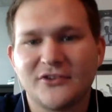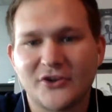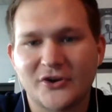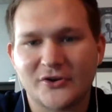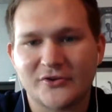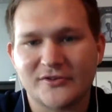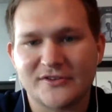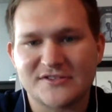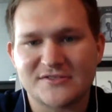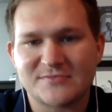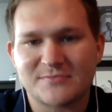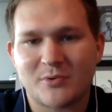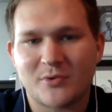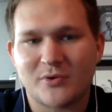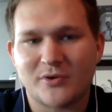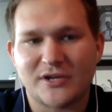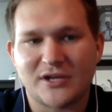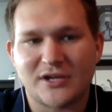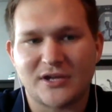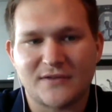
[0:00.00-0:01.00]
this
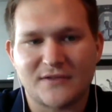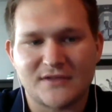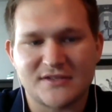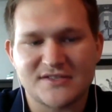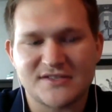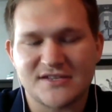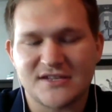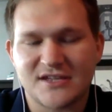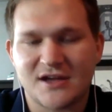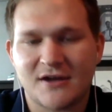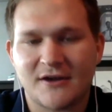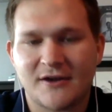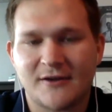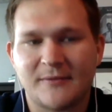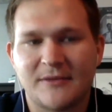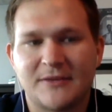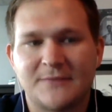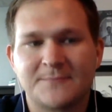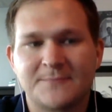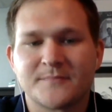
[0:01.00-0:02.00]
point in this
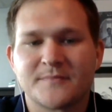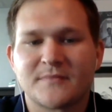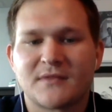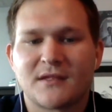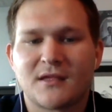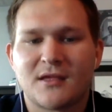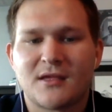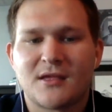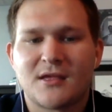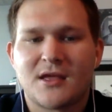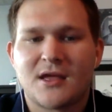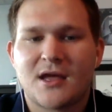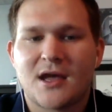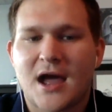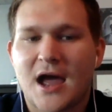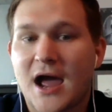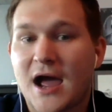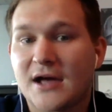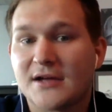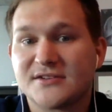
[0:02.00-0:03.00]
economy.
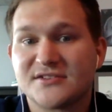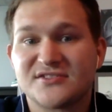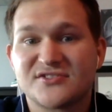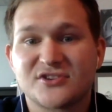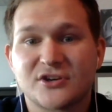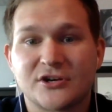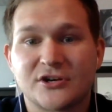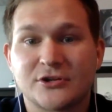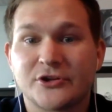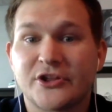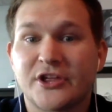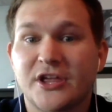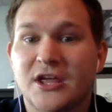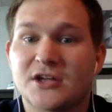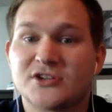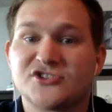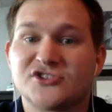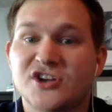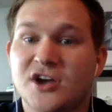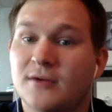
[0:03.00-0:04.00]
I just started looking
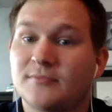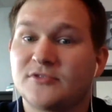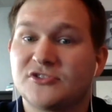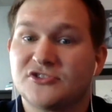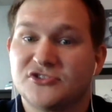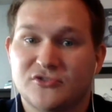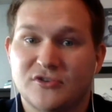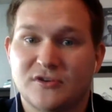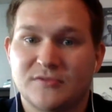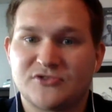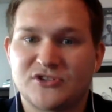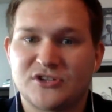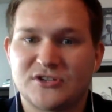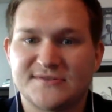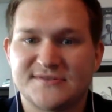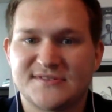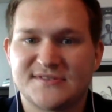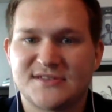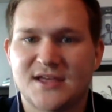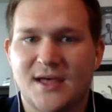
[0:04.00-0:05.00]
at job
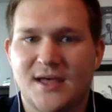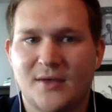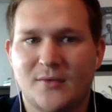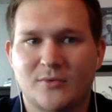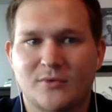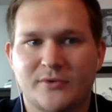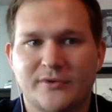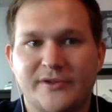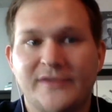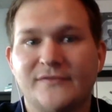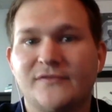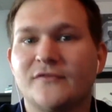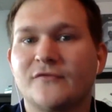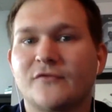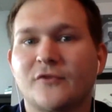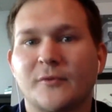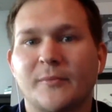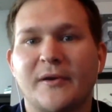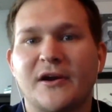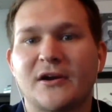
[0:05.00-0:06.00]
descriptions that were even
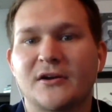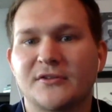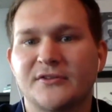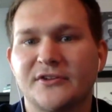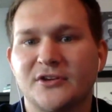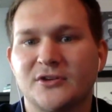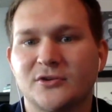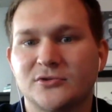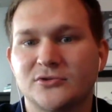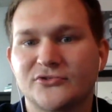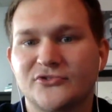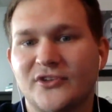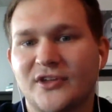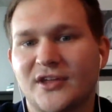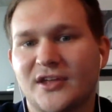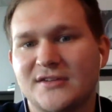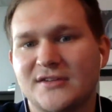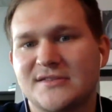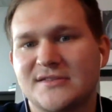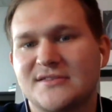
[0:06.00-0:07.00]
for paralegals
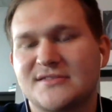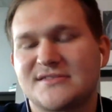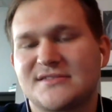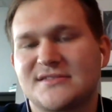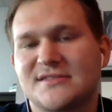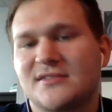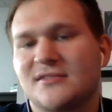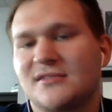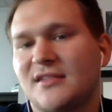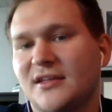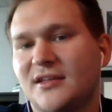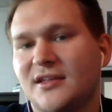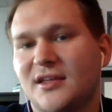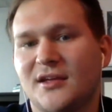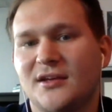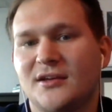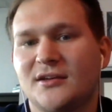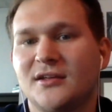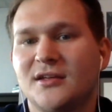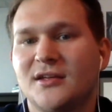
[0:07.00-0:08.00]
and
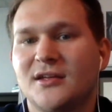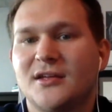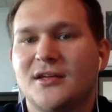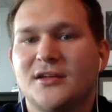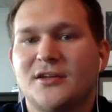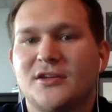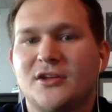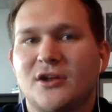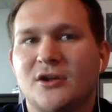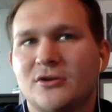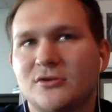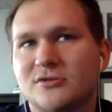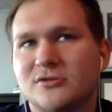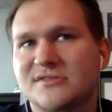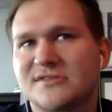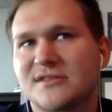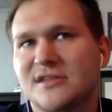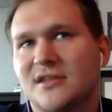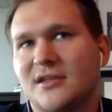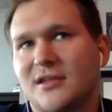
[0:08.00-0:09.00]
thinking,
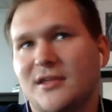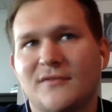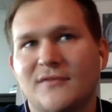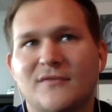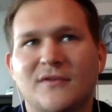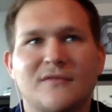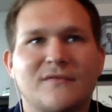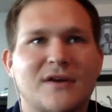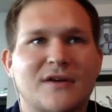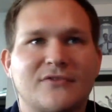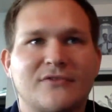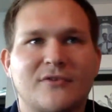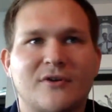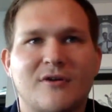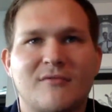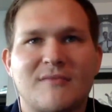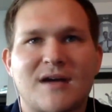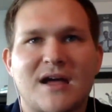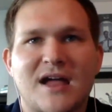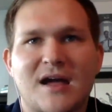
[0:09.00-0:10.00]
even if I
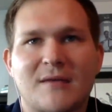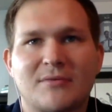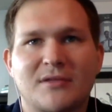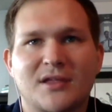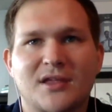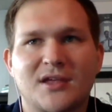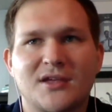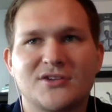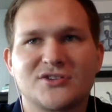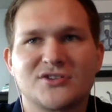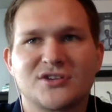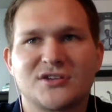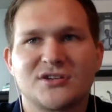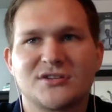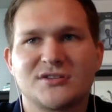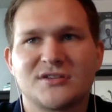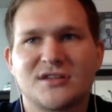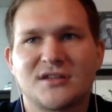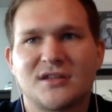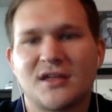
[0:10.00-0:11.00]
throw my
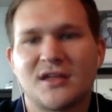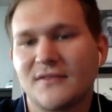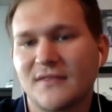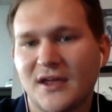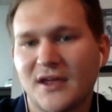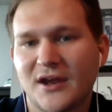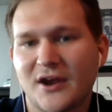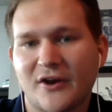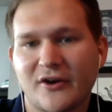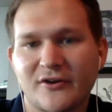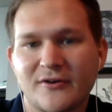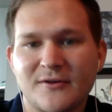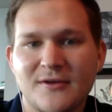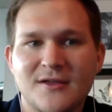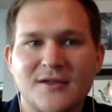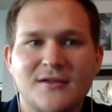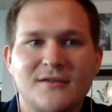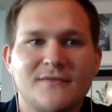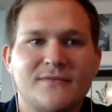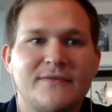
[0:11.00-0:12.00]
application in there,
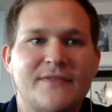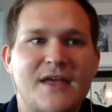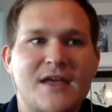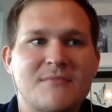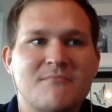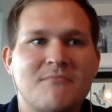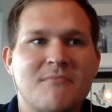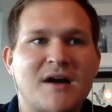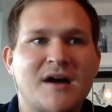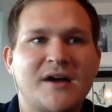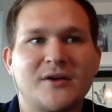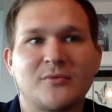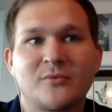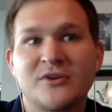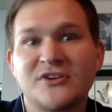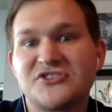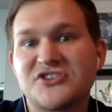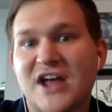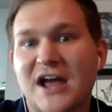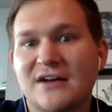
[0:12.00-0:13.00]
they might
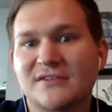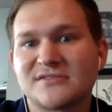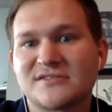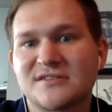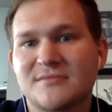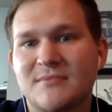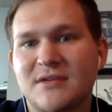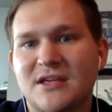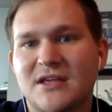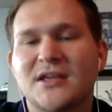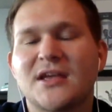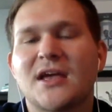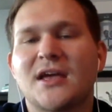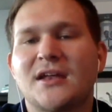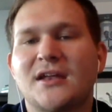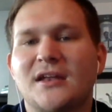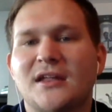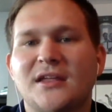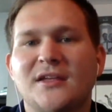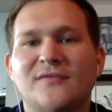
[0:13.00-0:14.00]
reach out to me.
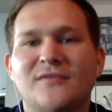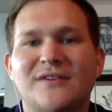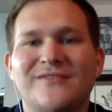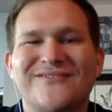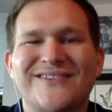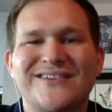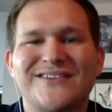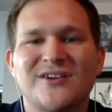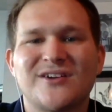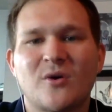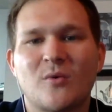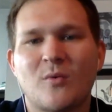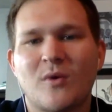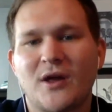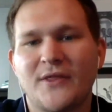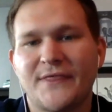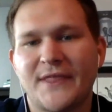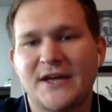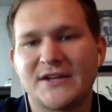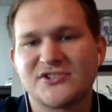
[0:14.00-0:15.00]
And even if I don't
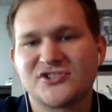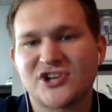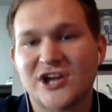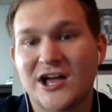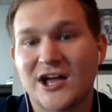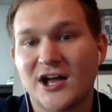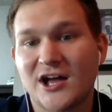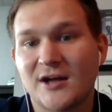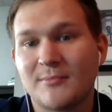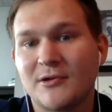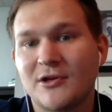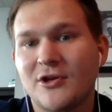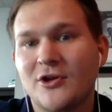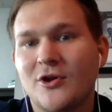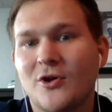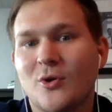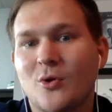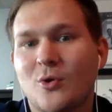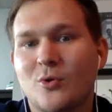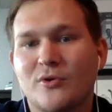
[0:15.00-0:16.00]
want that job
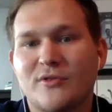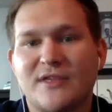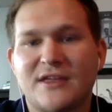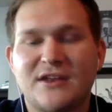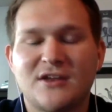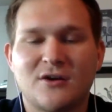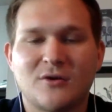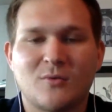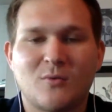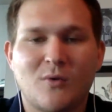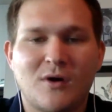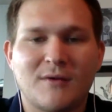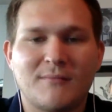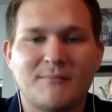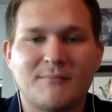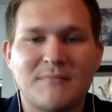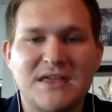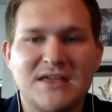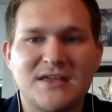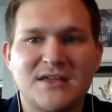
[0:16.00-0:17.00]
or they don't want
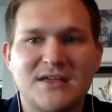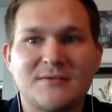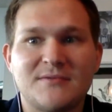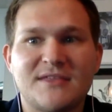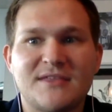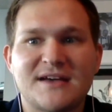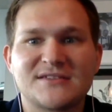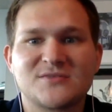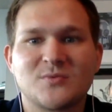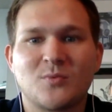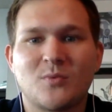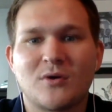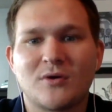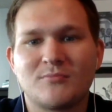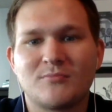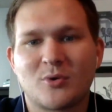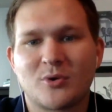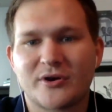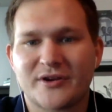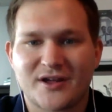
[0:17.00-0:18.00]
me, that's one
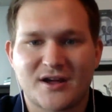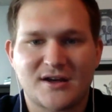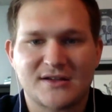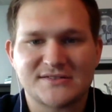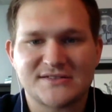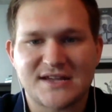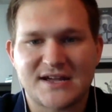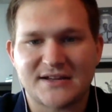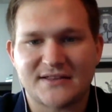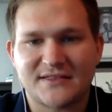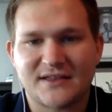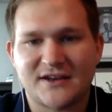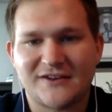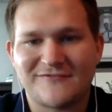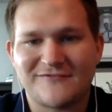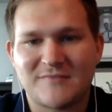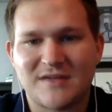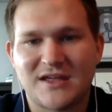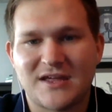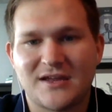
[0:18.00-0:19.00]
more contact that
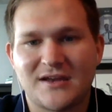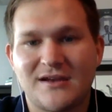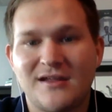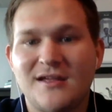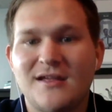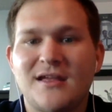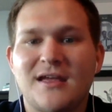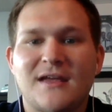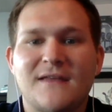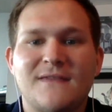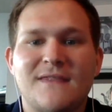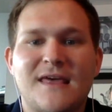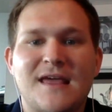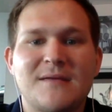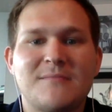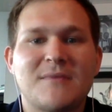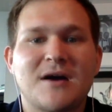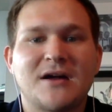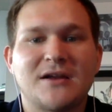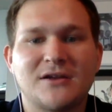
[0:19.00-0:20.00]
I've made. And
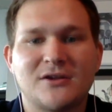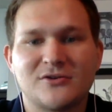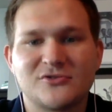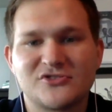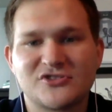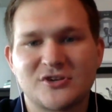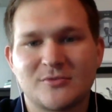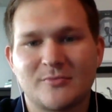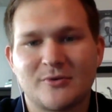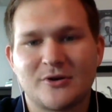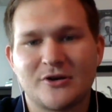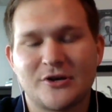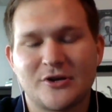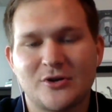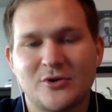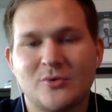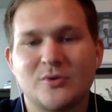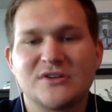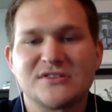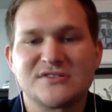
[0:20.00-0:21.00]
they might know someone
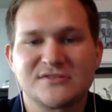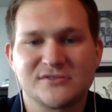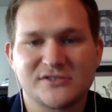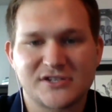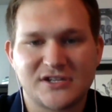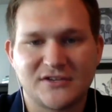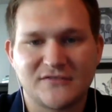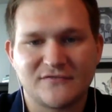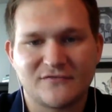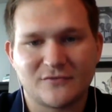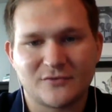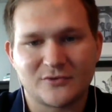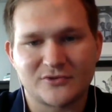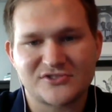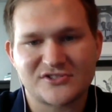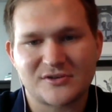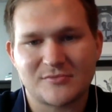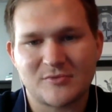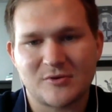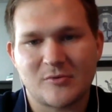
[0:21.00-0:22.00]
who is looking for
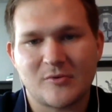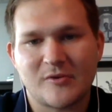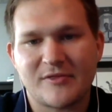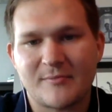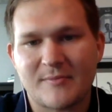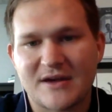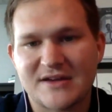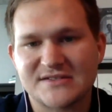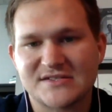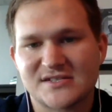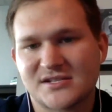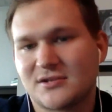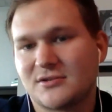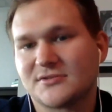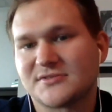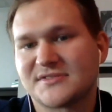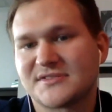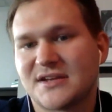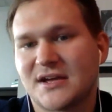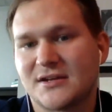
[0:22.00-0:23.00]
someone with my
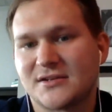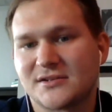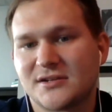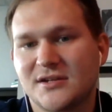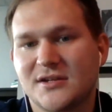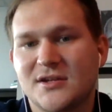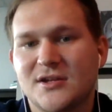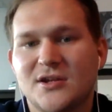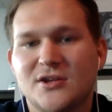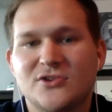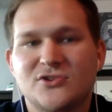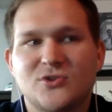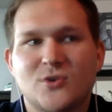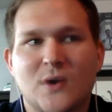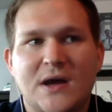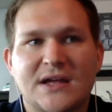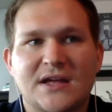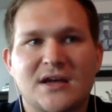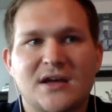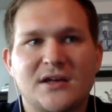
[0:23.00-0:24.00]
skill set. So
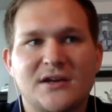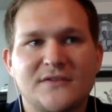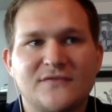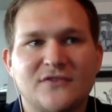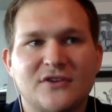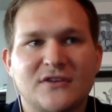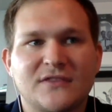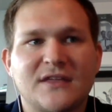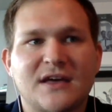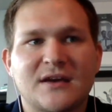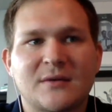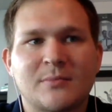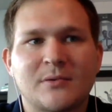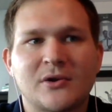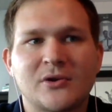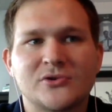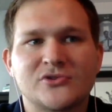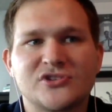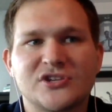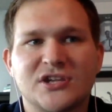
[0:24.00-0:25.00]
I kind of took that
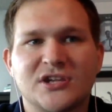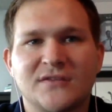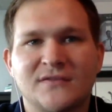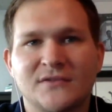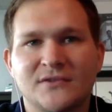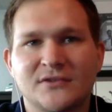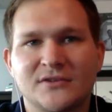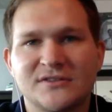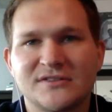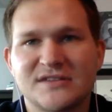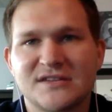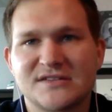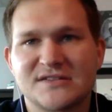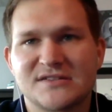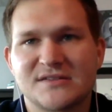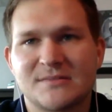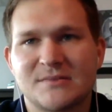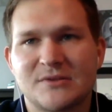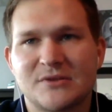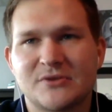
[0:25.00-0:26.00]
approach, even looked at
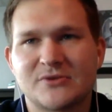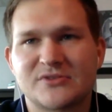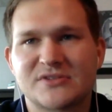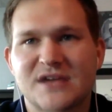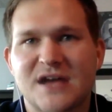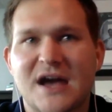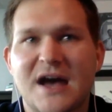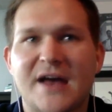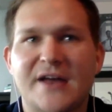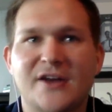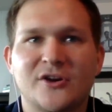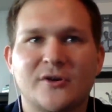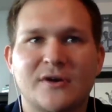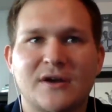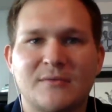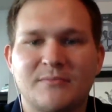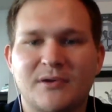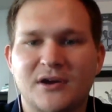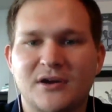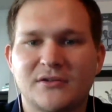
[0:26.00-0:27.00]
some of those higher
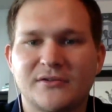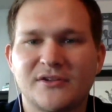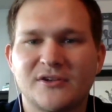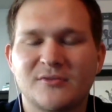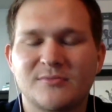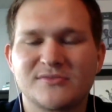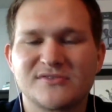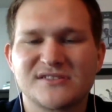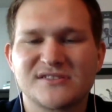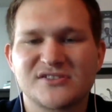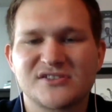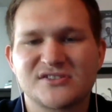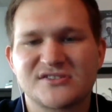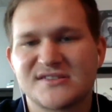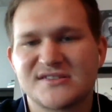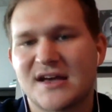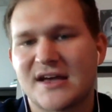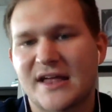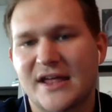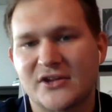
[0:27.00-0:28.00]
end paralegal
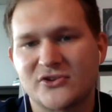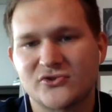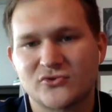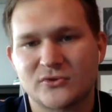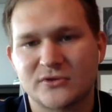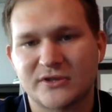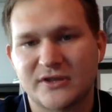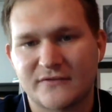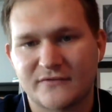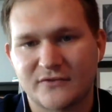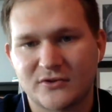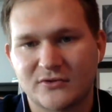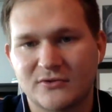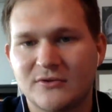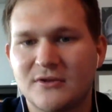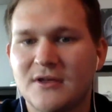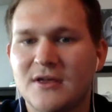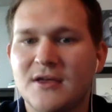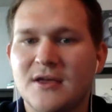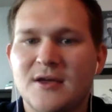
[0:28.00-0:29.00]
positions, not entry
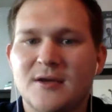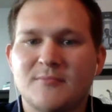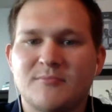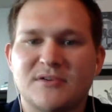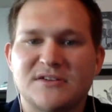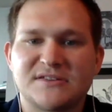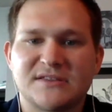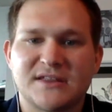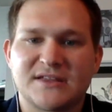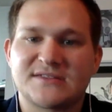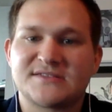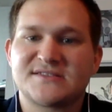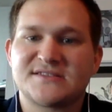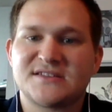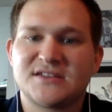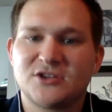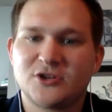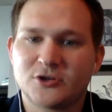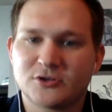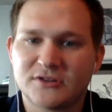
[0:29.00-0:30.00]
level, but like
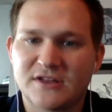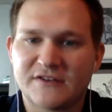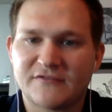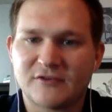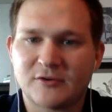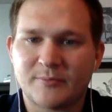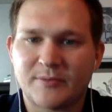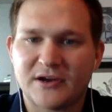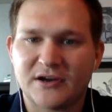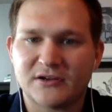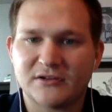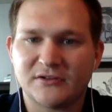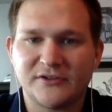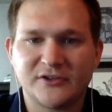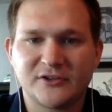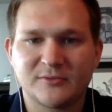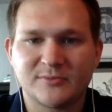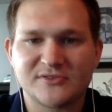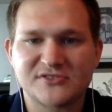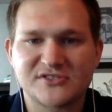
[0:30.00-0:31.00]
senior level
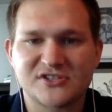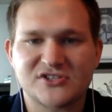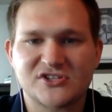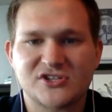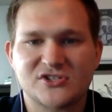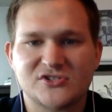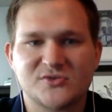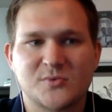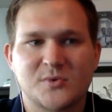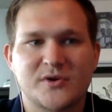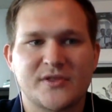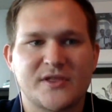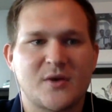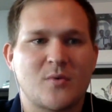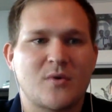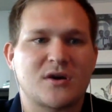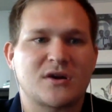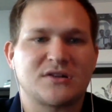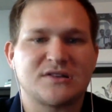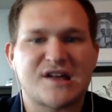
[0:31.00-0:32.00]
paralegal positions where they
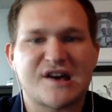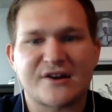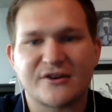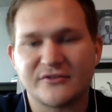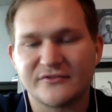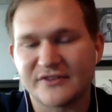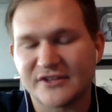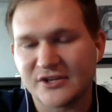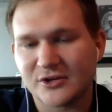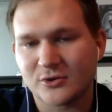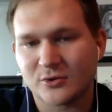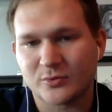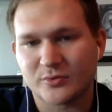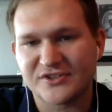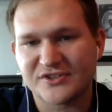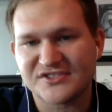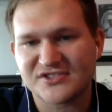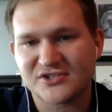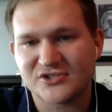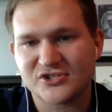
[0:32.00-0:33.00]
want a lot of legal
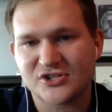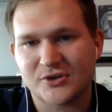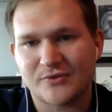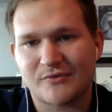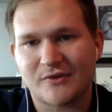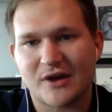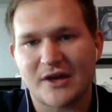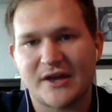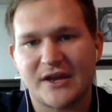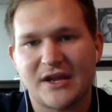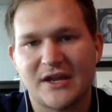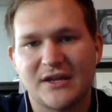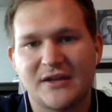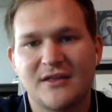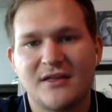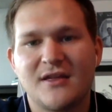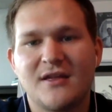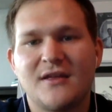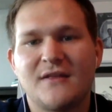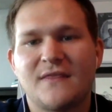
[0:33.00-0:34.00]
research and
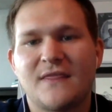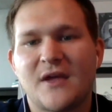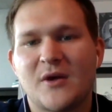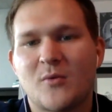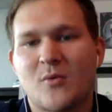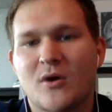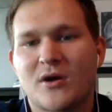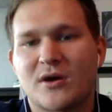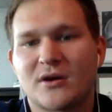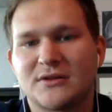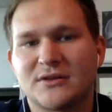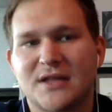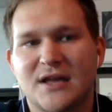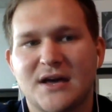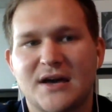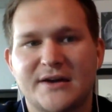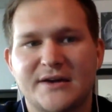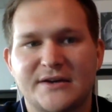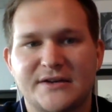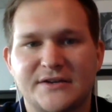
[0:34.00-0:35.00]
writing. They want a
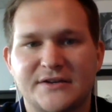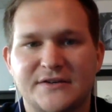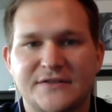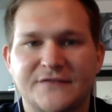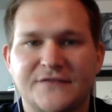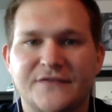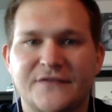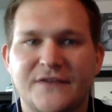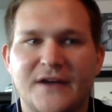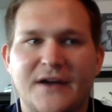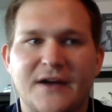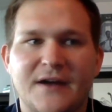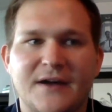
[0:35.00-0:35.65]
lot of